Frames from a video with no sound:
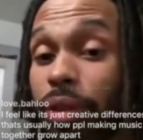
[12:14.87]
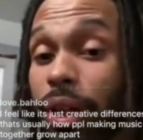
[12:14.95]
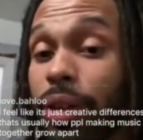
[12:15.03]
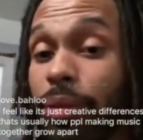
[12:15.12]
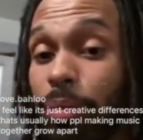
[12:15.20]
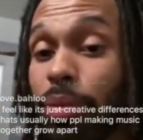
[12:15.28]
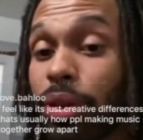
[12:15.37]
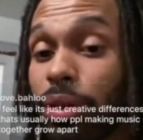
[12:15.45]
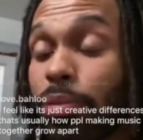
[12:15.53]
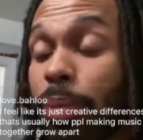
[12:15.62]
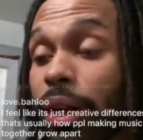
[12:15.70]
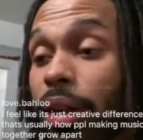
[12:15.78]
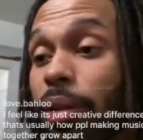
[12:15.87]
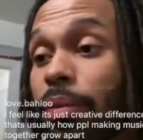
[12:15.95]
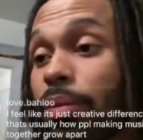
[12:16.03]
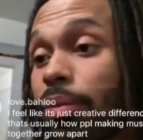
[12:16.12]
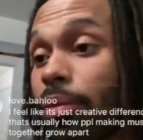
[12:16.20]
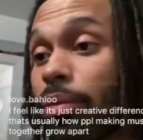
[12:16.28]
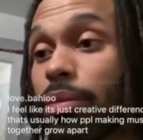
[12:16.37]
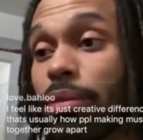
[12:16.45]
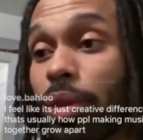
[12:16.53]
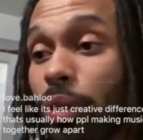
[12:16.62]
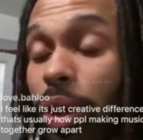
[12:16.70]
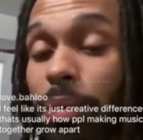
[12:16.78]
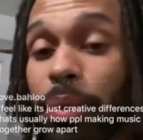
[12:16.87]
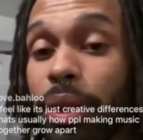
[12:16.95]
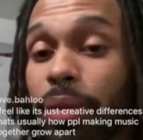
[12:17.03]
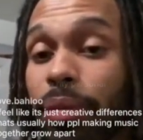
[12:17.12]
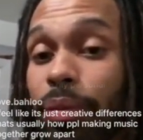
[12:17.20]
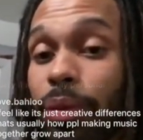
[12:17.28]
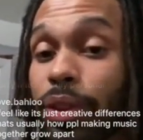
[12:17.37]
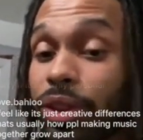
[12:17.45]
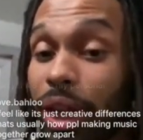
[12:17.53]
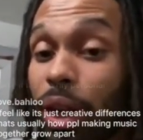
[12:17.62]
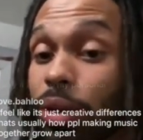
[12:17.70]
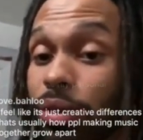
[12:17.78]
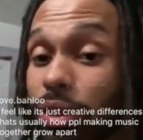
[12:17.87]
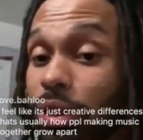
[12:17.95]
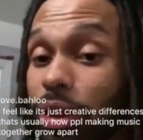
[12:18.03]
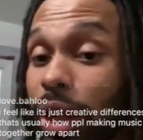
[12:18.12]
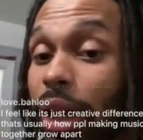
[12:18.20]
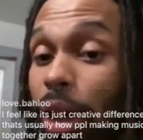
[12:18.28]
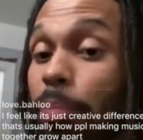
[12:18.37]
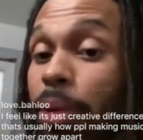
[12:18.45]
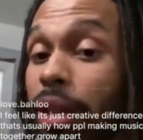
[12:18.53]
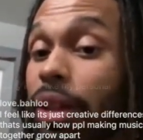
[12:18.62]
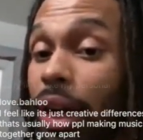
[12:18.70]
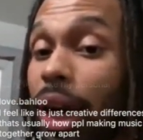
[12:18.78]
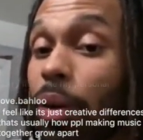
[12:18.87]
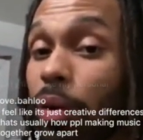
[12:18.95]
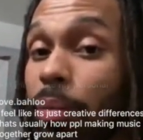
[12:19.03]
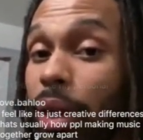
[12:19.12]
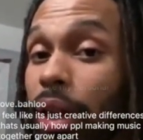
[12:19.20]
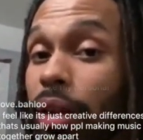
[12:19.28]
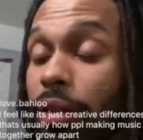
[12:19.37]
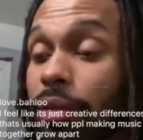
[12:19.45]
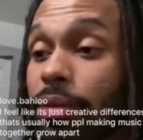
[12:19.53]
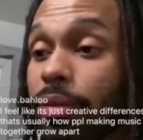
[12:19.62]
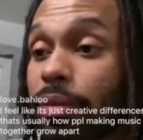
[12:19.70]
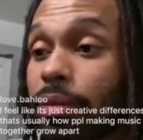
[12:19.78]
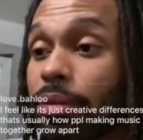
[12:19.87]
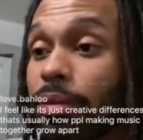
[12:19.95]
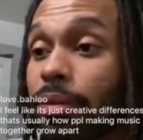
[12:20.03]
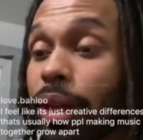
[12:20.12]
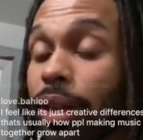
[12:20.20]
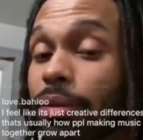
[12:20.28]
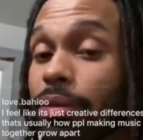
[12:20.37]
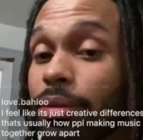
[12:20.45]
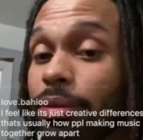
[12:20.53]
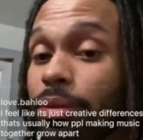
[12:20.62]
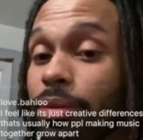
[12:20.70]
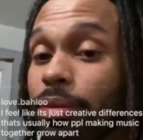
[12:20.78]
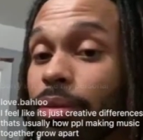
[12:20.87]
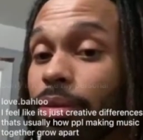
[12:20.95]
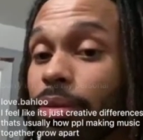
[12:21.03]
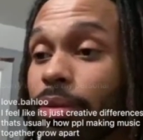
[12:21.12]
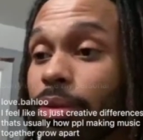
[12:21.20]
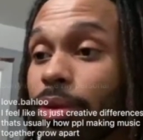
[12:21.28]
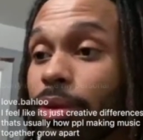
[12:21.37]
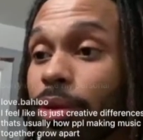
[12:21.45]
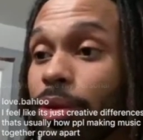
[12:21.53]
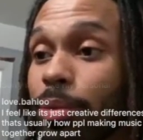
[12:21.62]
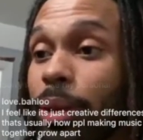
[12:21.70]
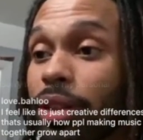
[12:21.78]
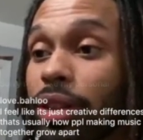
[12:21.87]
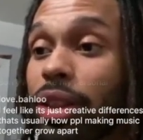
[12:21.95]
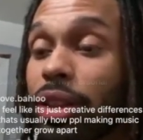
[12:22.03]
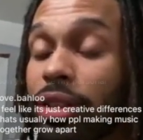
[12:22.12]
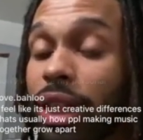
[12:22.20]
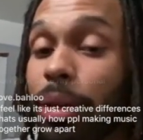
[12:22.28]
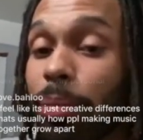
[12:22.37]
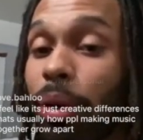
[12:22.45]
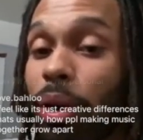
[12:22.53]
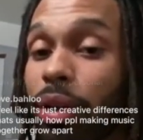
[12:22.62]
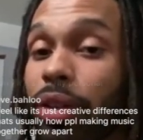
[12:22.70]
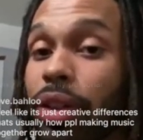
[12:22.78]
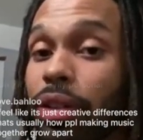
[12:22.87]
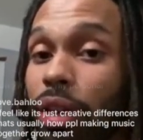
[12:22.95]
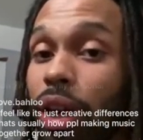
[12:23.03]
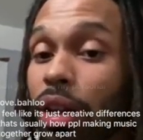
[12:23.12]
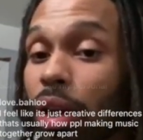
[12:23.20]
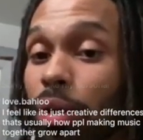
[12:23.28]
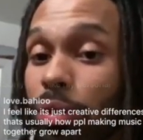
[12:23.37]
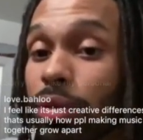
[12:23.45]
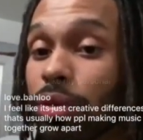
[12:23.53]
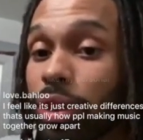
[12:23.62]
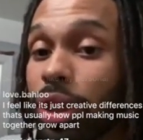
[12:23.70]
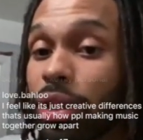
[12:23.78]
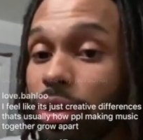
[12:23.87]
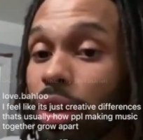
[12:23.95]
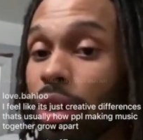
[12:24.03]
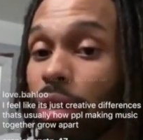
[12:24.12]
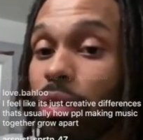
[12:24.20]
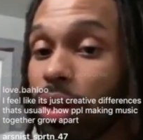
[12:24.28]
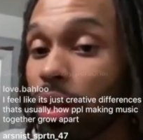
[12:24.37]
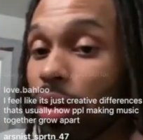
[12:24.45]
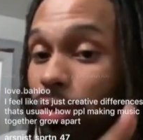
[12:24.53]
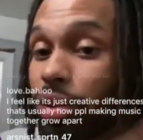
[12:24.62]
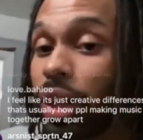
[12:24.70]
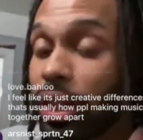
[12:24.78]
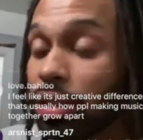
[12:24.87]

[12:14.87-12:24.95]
right? Produced by him. Great beat. Sounds like a beat that I would make. Like, especially the second part of Alone, Years Alone, Alone,